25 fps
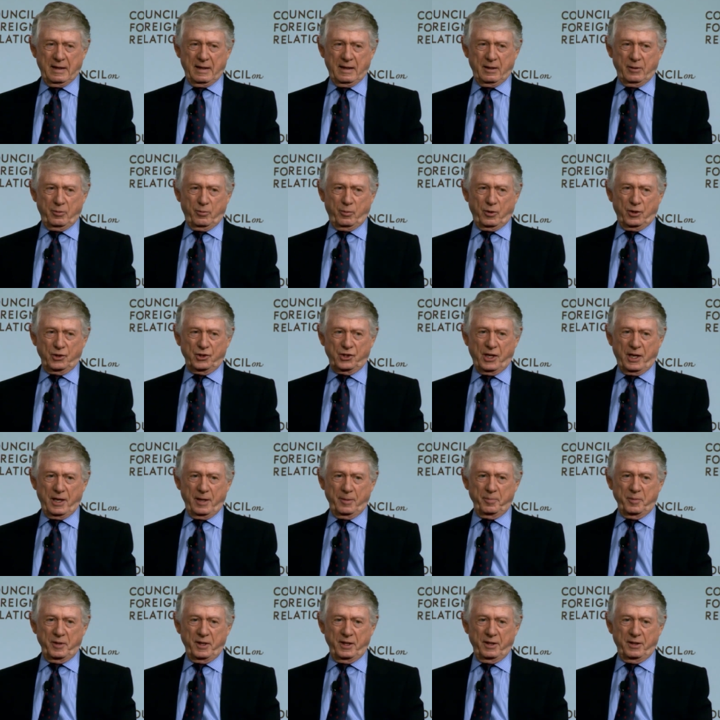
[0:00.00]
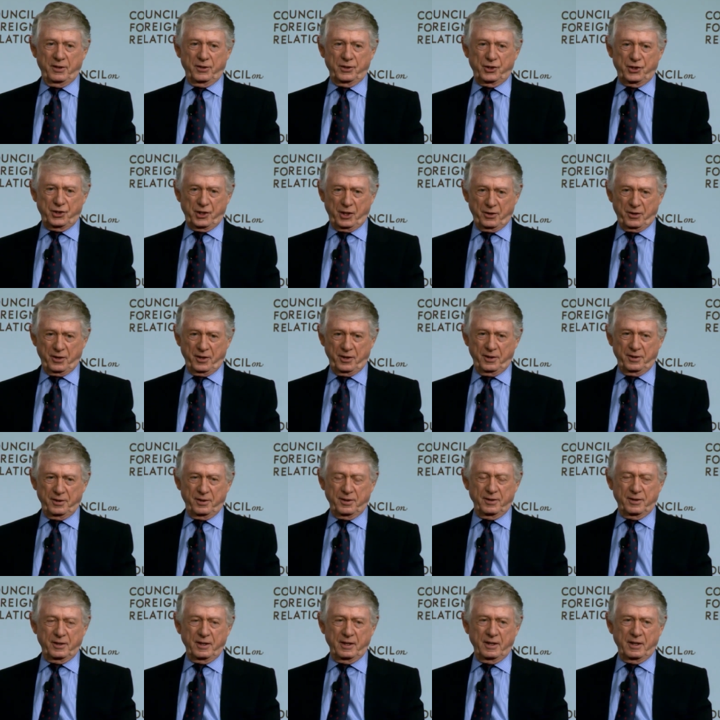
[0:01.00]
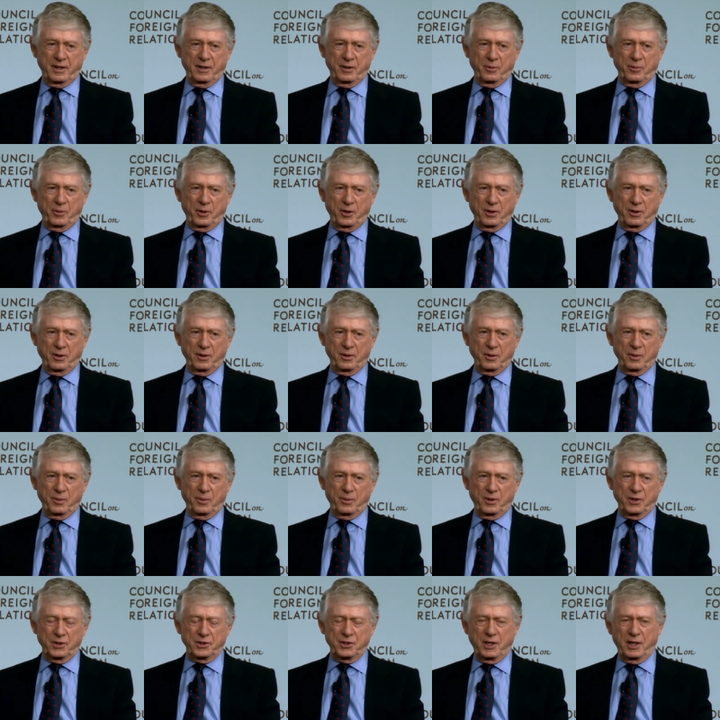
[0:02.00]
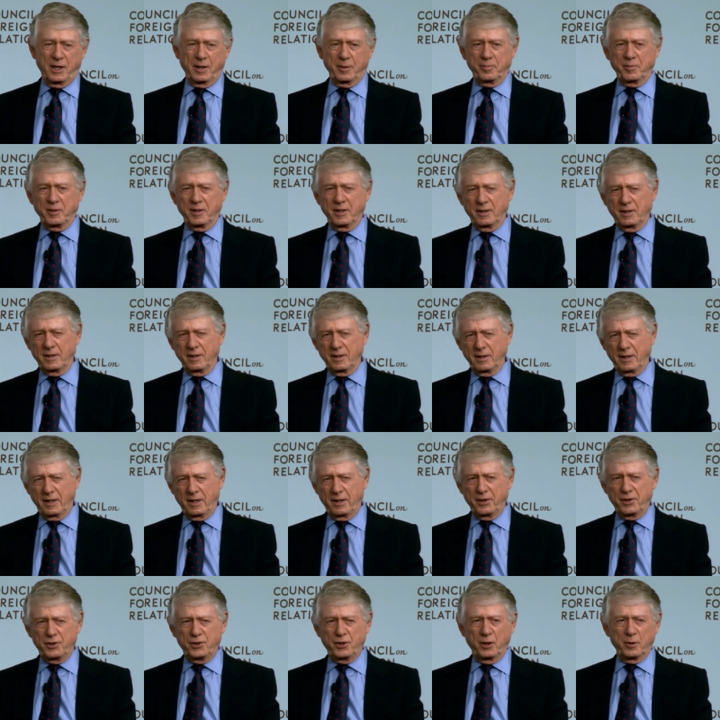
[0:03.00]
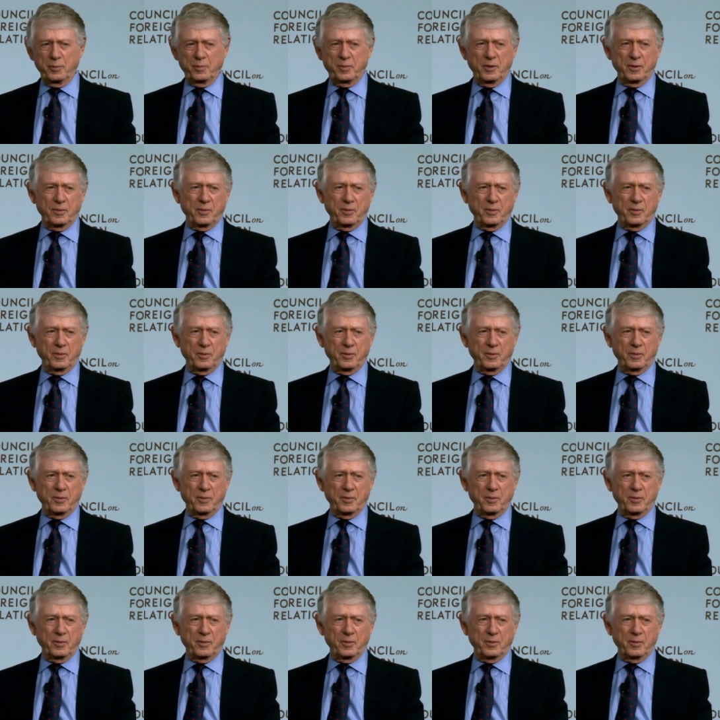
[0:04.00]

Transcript: at what's happening in Syria today, and we look at what's happening in Egypt,